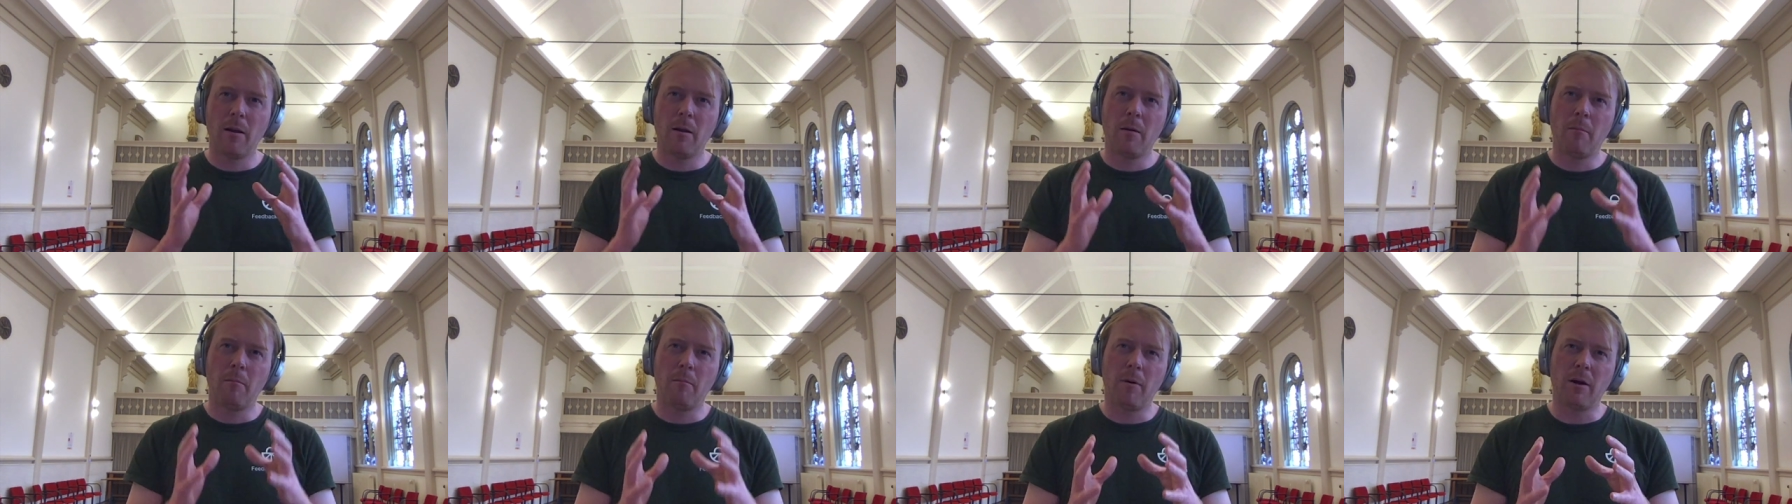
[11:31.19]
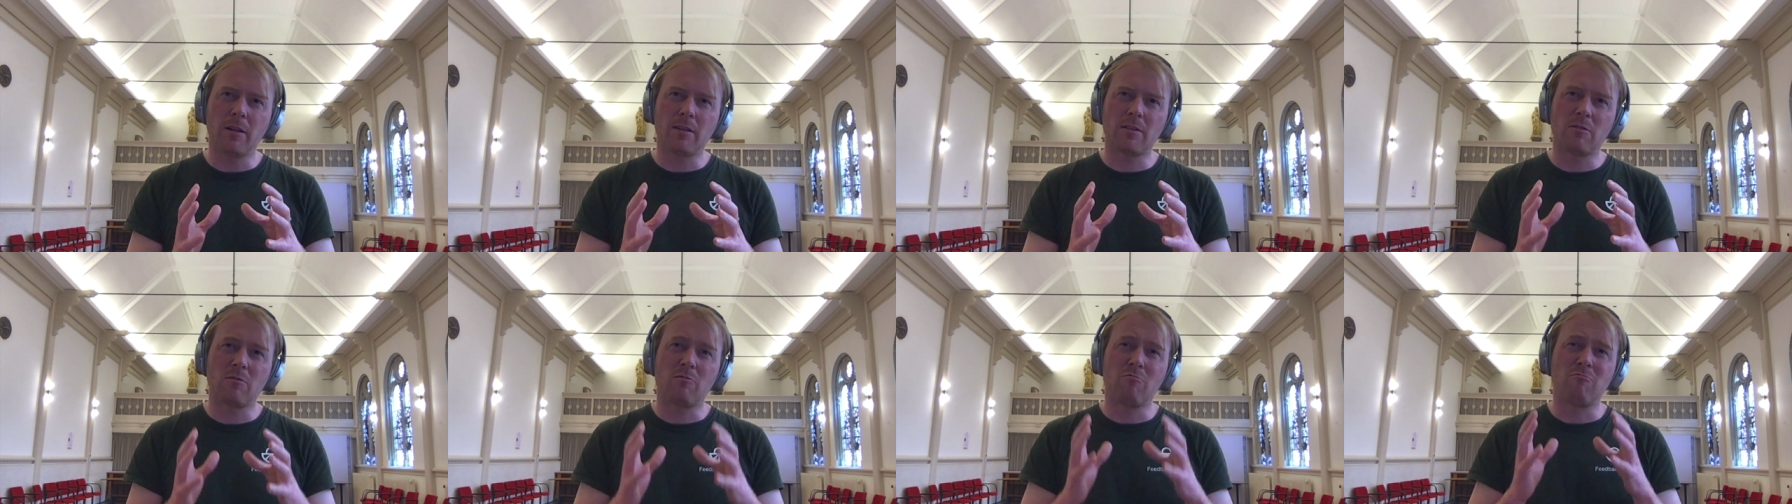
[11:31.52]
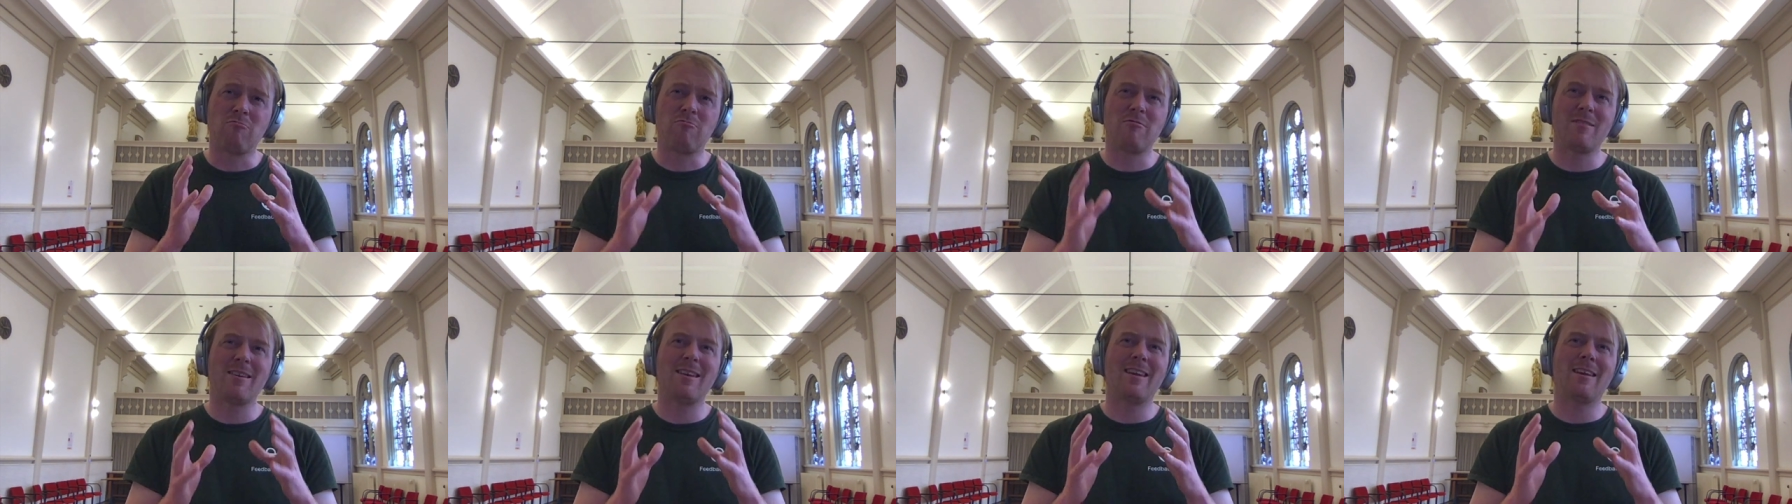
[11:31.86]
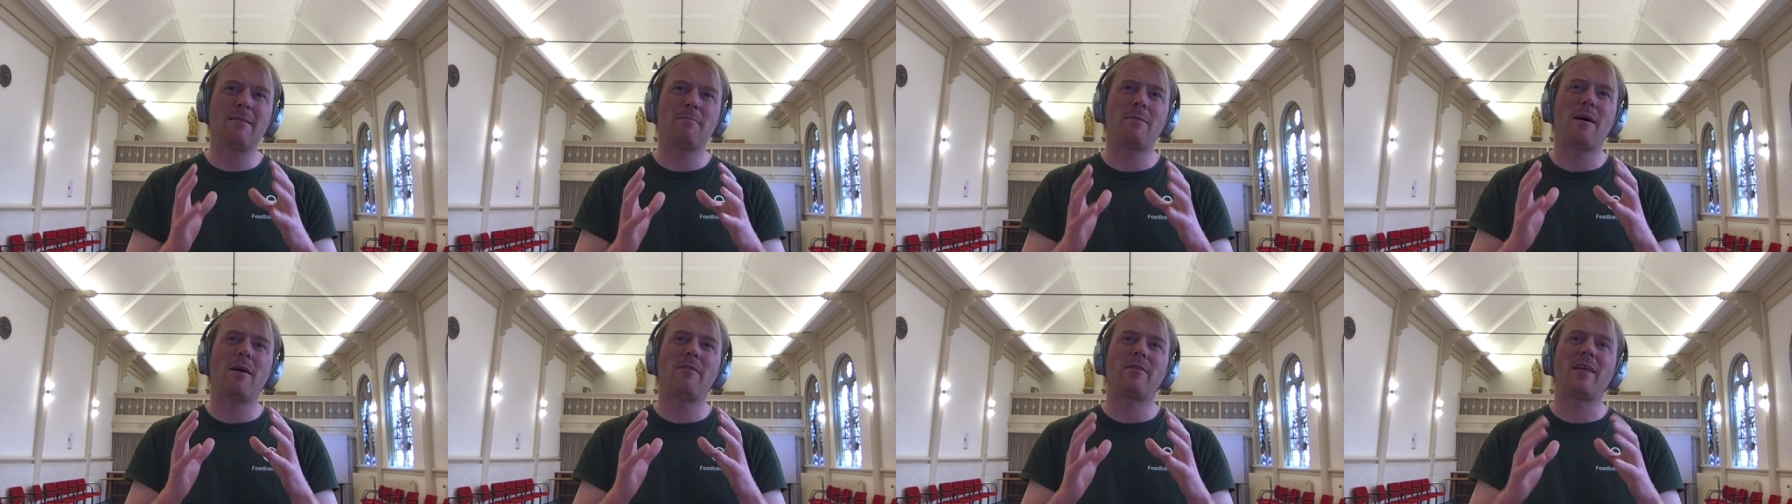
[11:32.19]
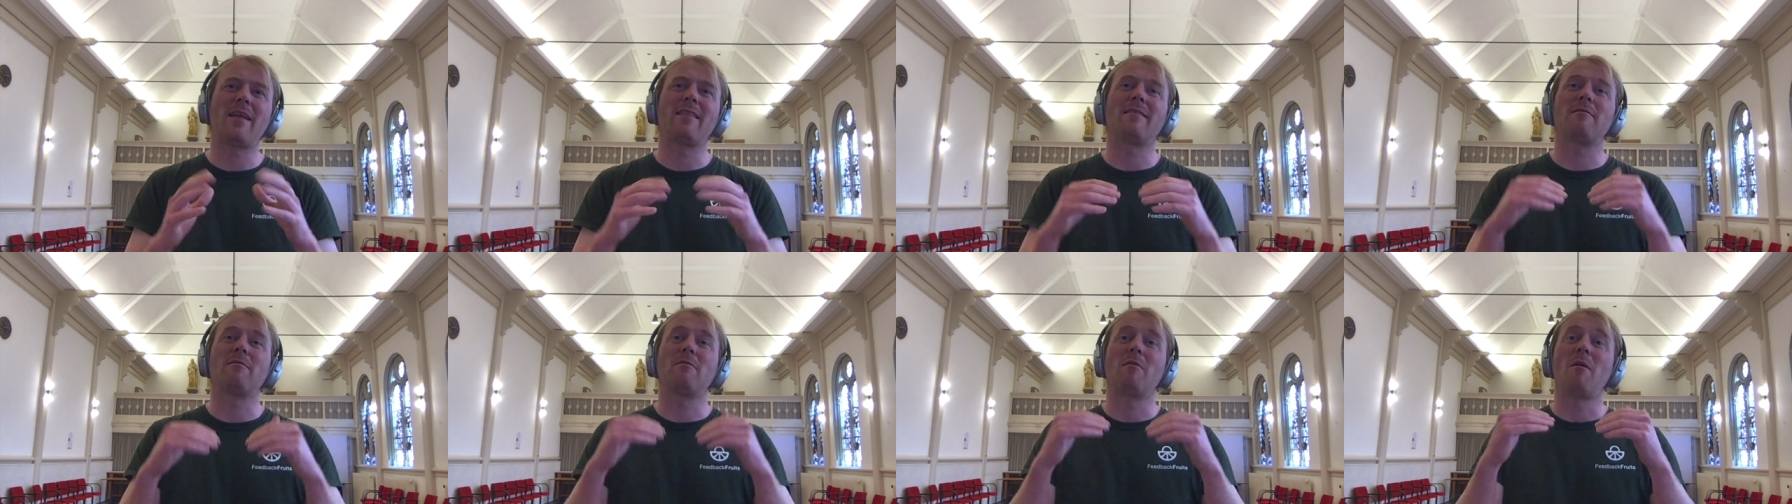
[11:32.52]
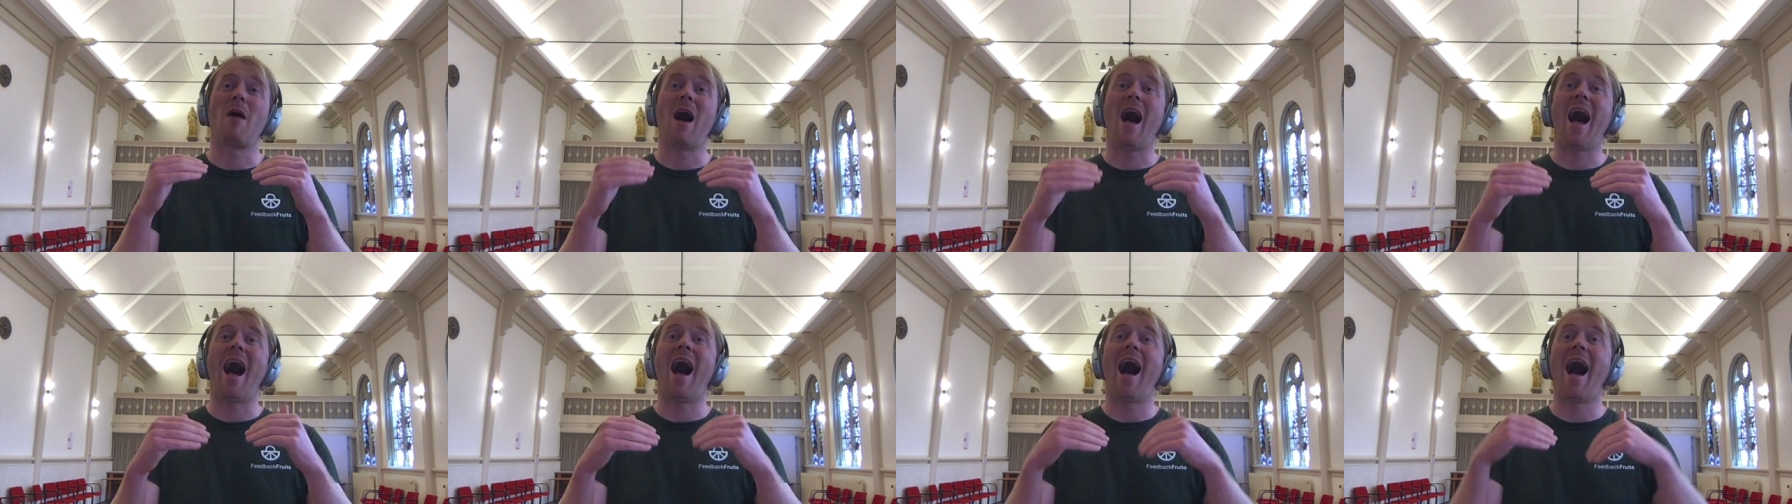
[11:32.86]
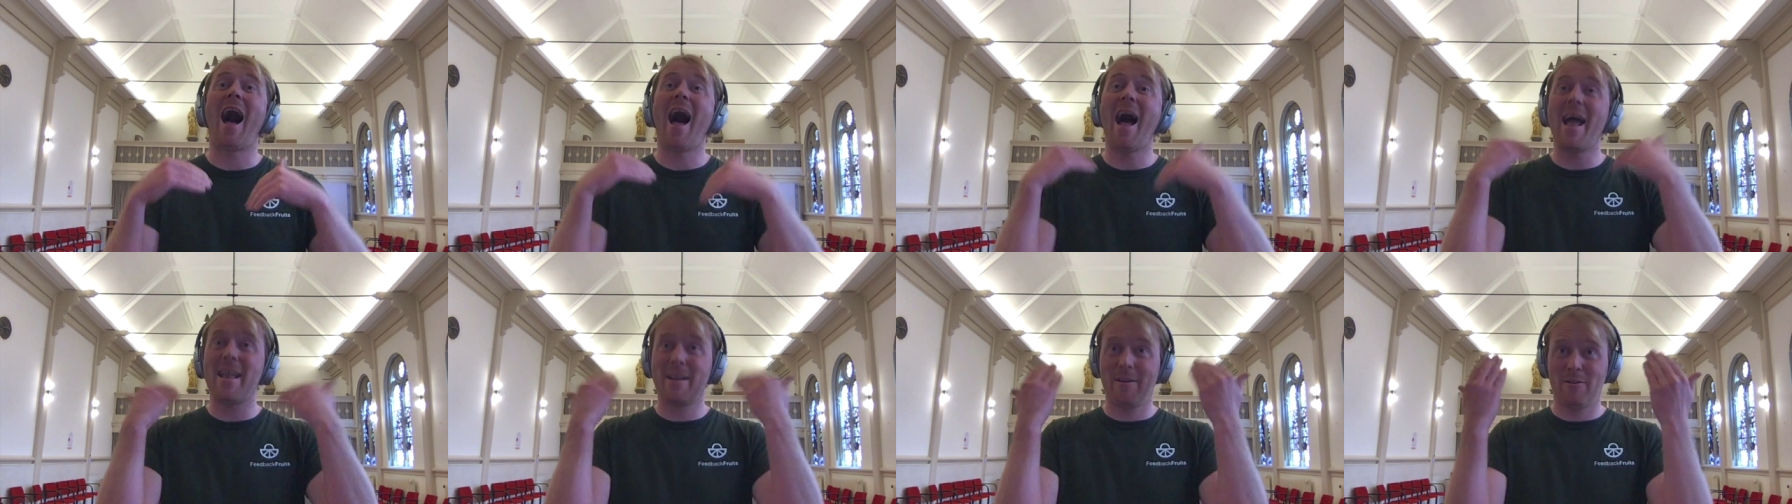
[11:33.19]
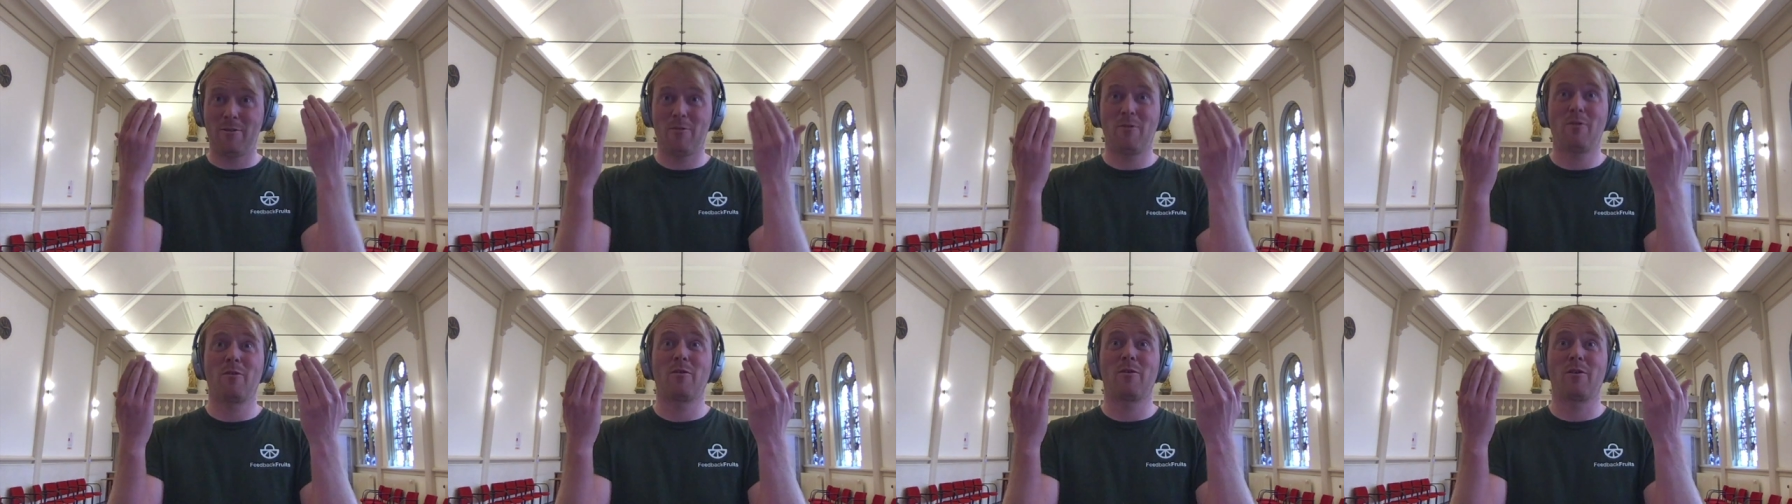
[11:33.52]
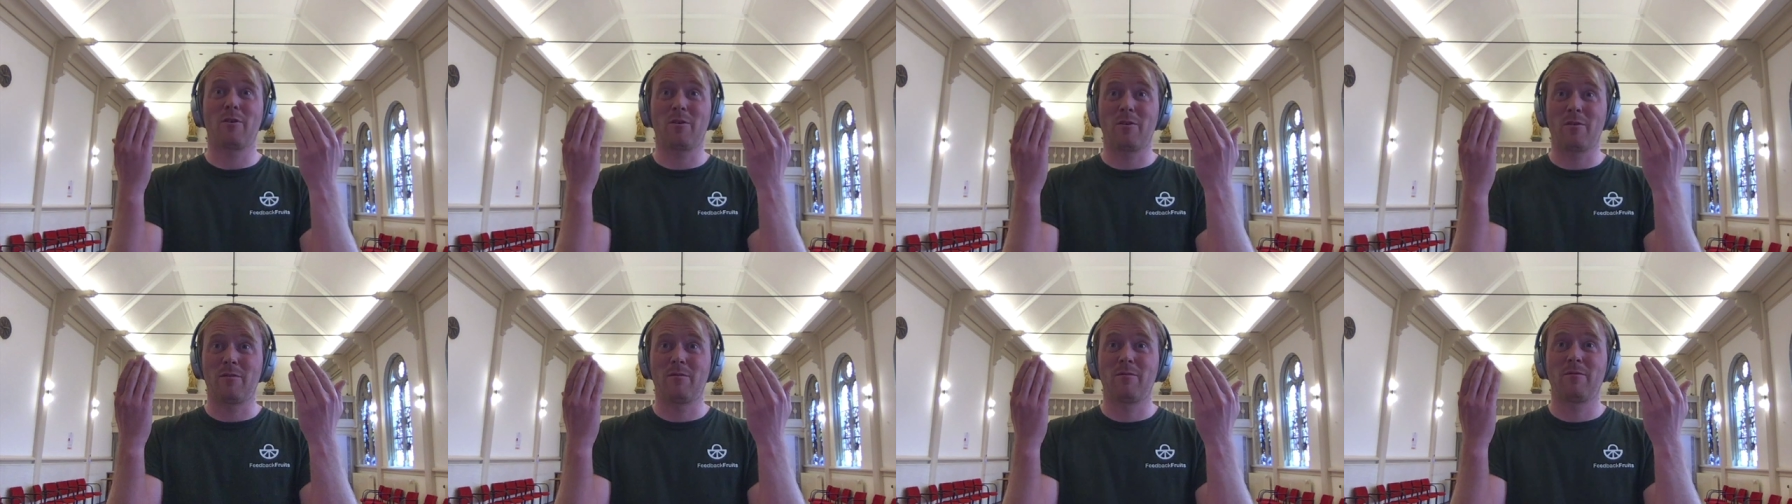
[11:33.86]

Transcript: but really about that higher order